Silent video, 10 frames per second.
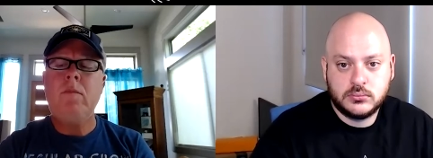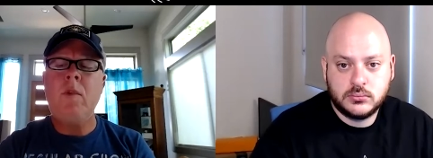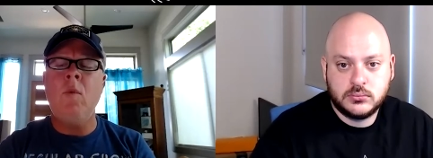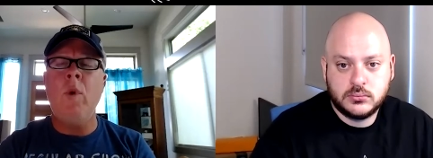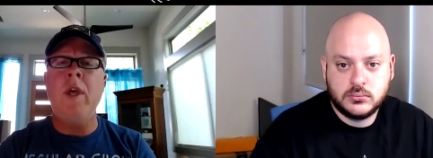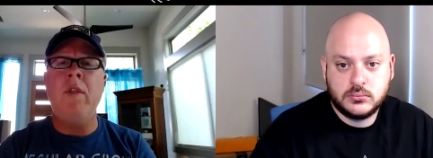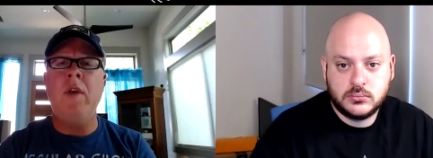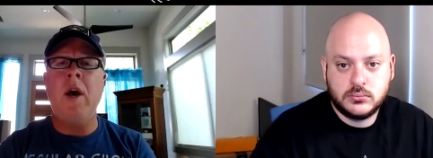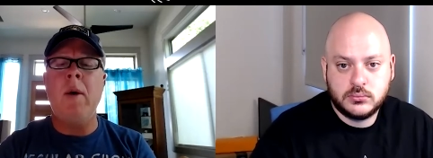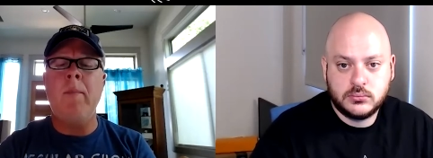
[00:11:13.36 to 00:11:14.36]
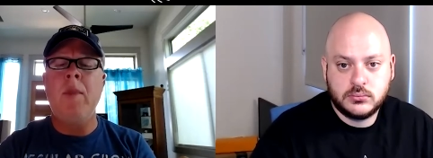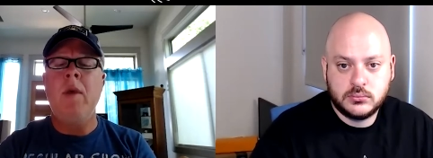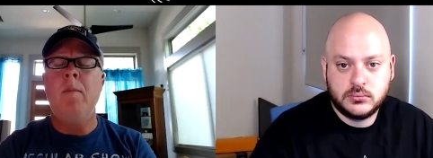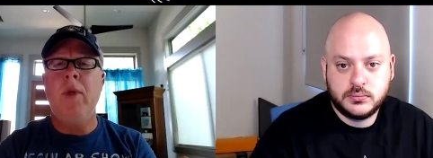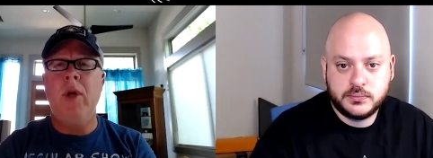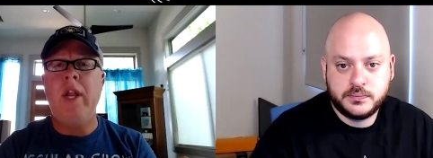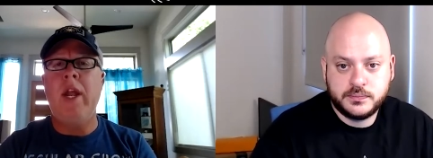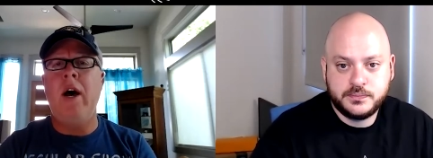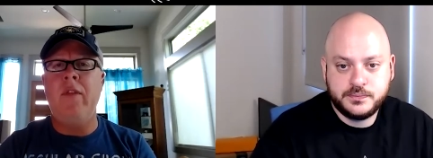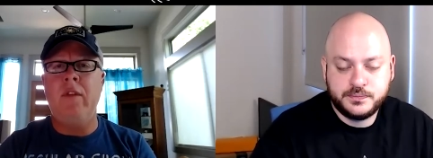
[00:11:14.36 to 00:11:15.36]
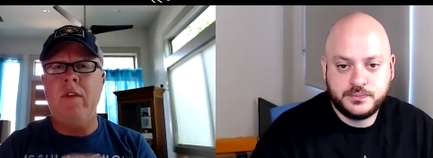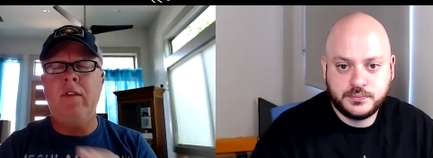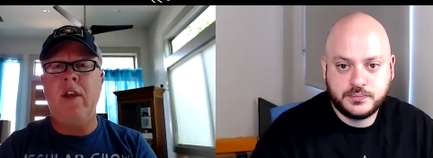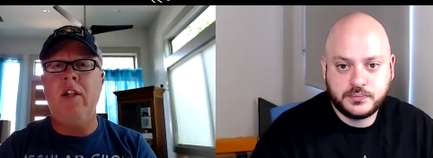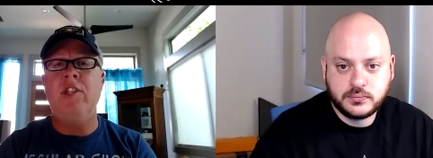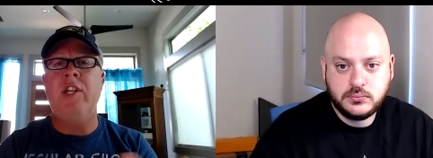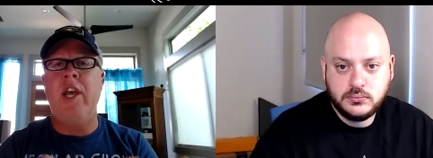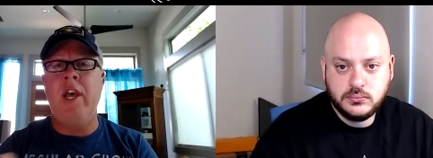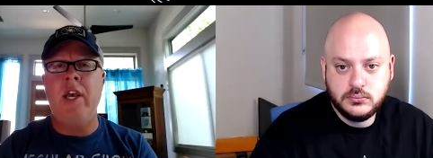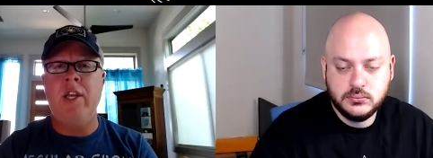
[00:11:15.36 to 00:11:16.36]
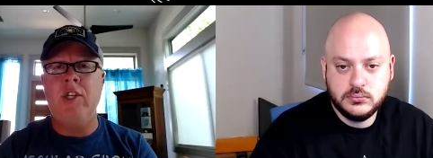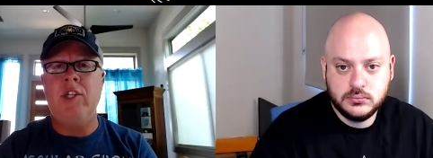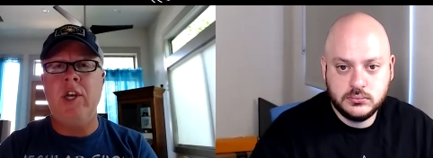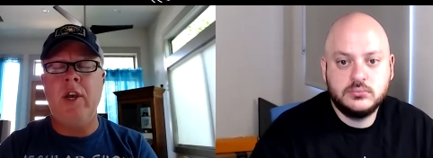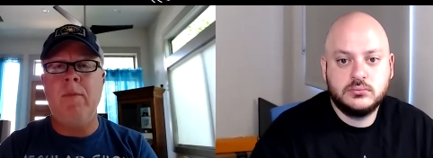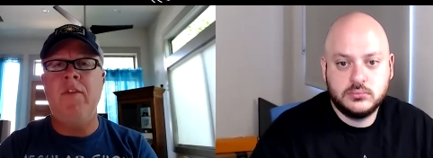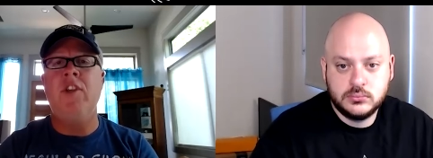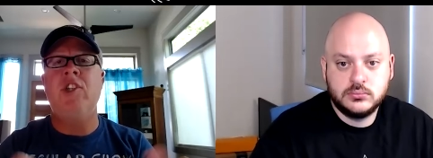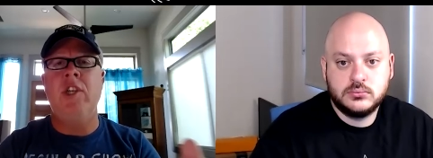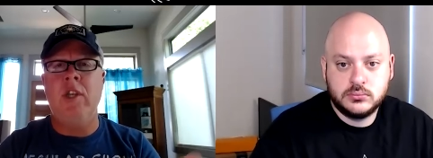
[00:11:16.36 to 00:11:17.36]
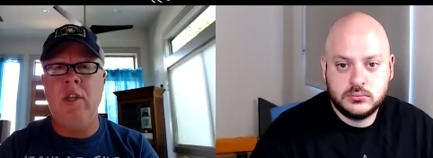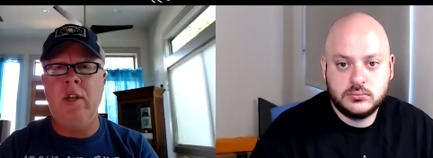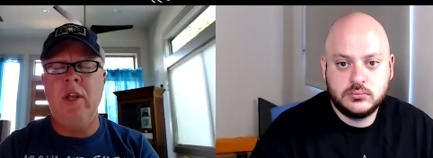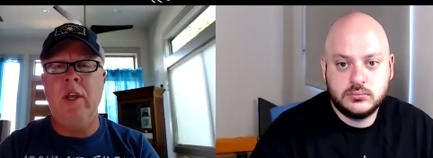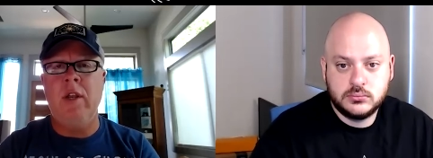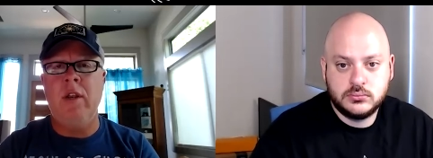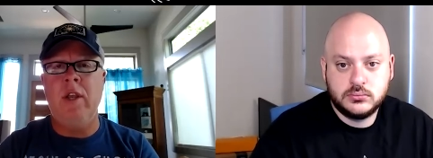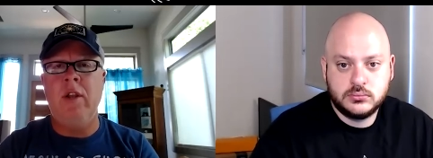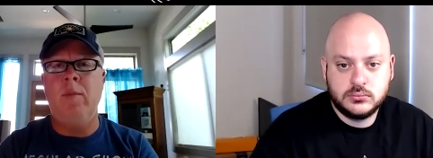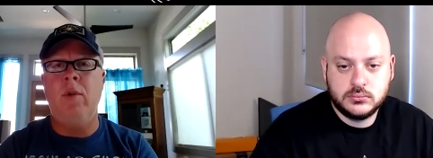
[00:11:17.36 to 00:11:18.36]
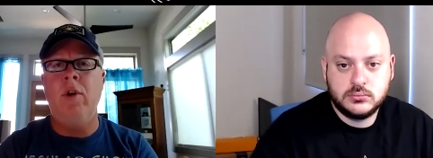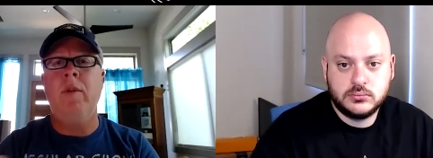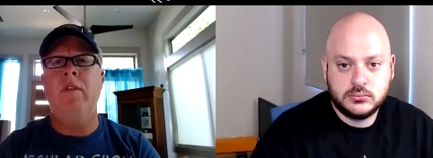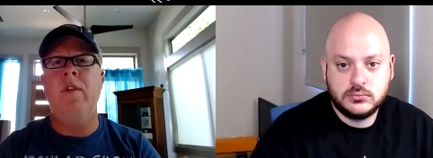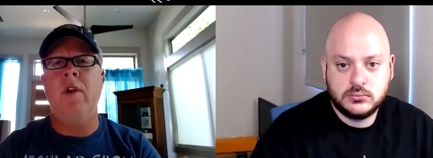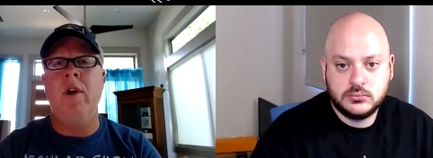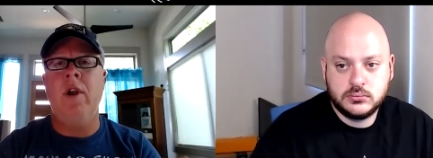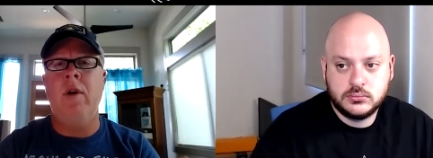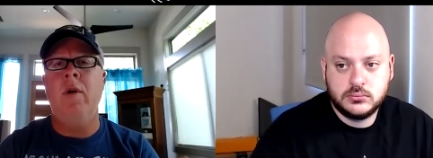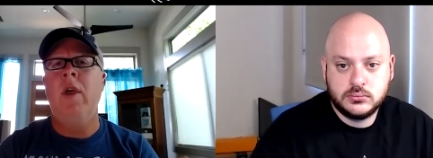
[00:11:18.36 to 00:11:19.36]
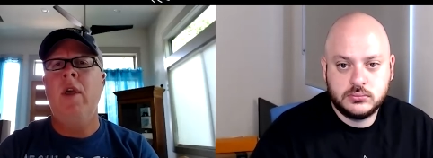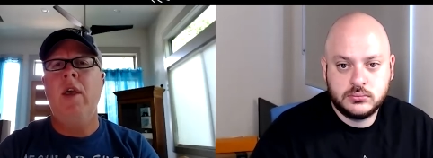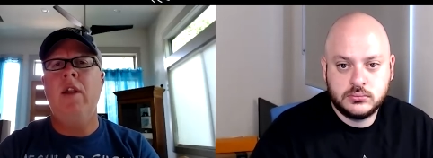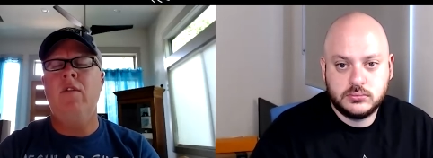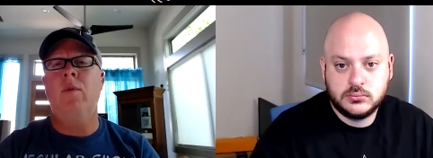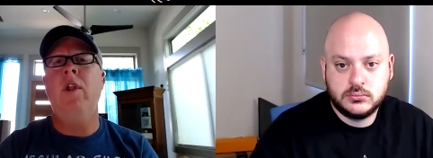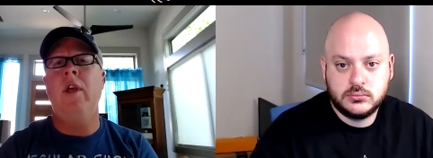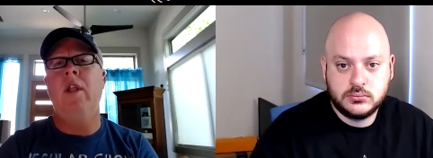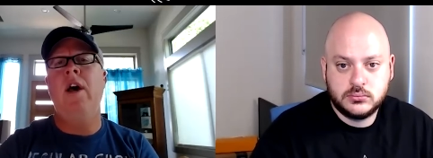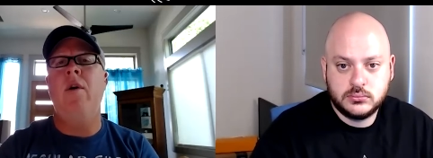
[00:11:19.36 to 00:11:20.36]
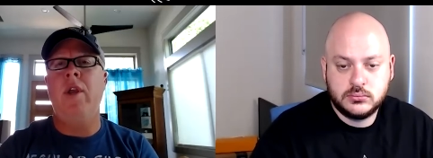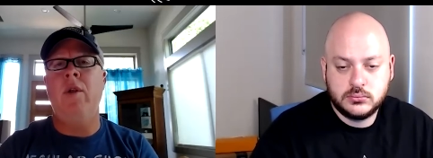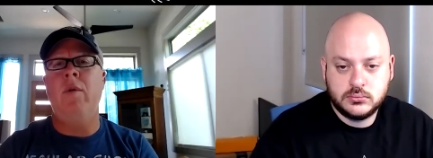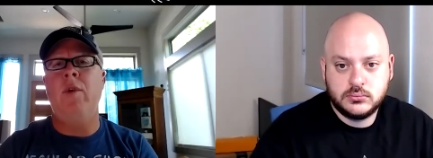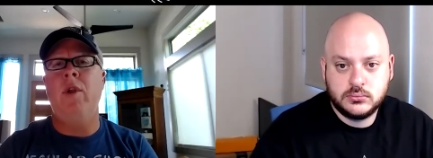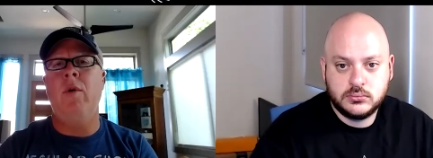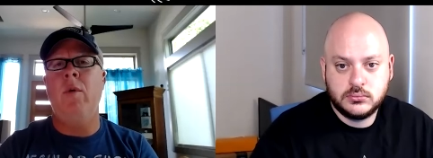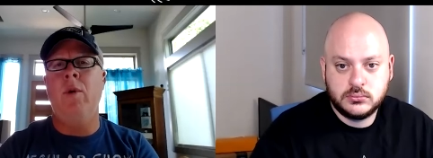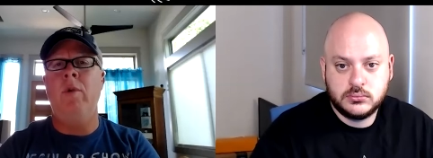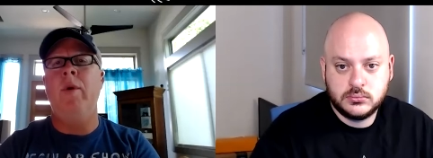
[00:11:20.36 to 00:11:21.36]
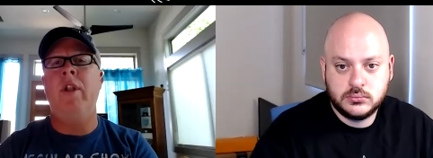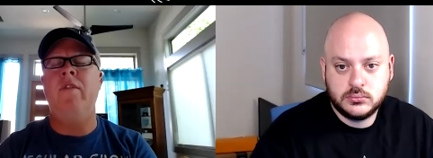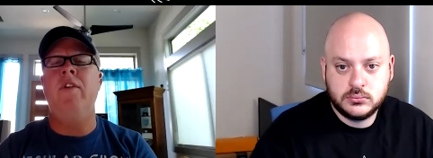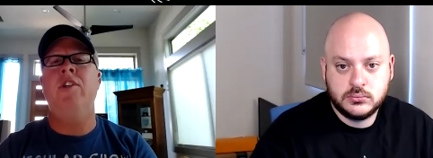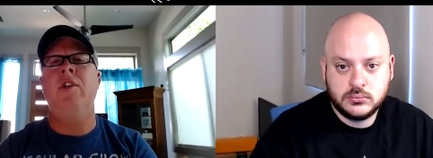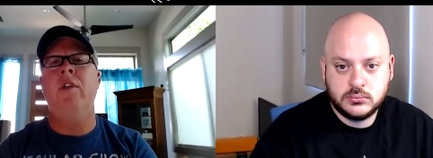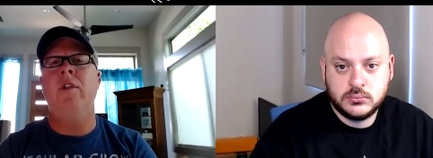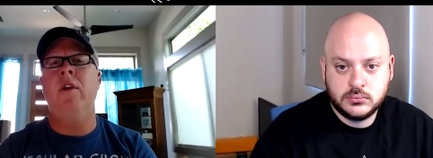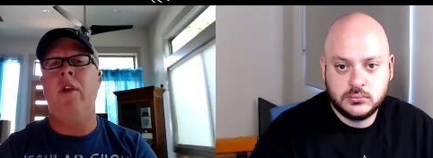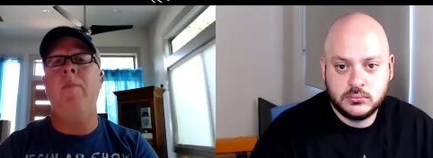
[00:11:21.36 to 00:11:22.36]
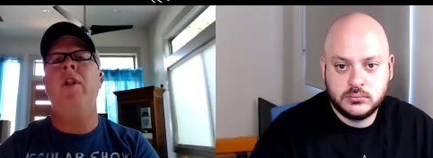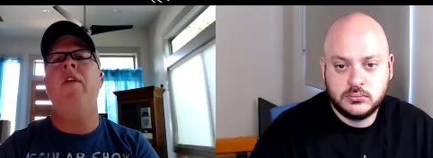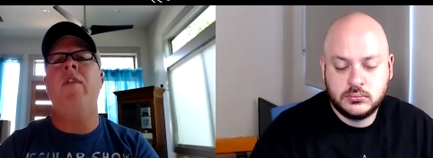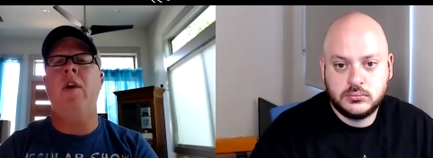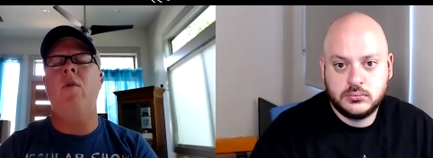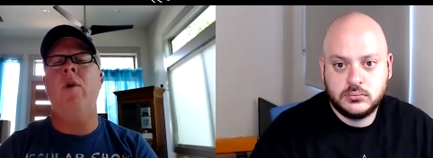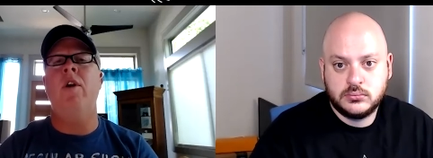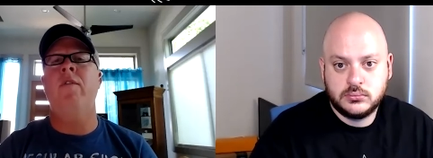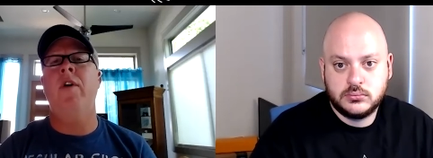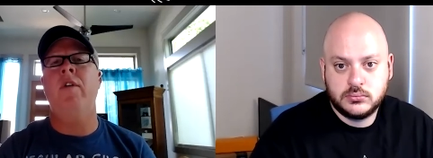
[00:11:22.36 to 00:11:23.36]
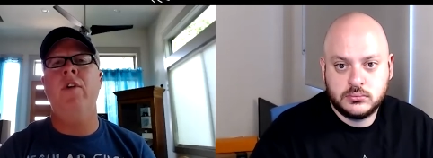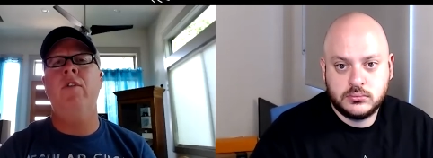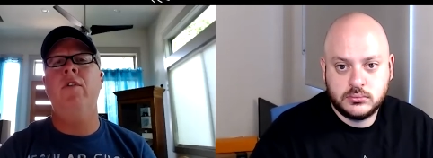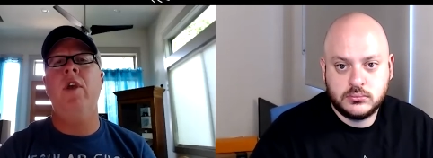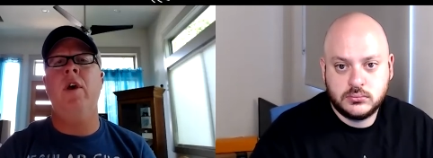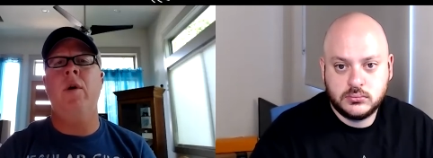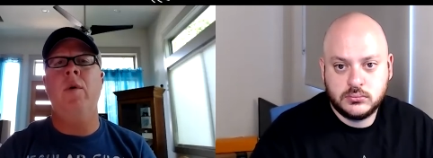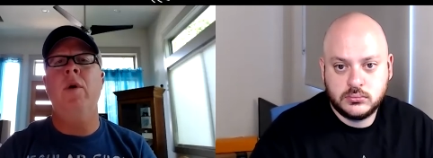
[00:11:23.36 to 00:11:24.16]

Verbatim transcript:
Speaker 1: with um, building out this intelligent edge um, vision and, and deployment scenario and is really allowing you know aruba the vision a company that they acquired five years ago